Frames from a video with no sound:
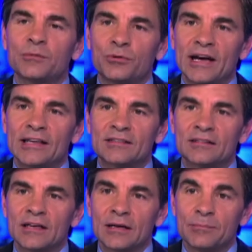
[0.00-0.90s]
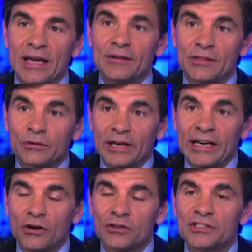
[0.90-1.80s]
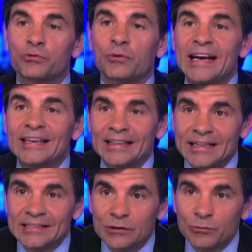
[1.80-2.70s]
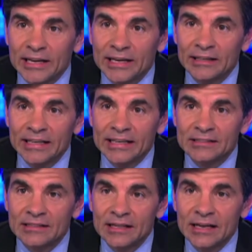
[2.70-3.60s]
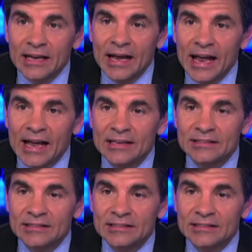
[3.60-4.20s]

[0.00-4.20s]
Week had Julian Assange of WikiLeaks on the show October 13th.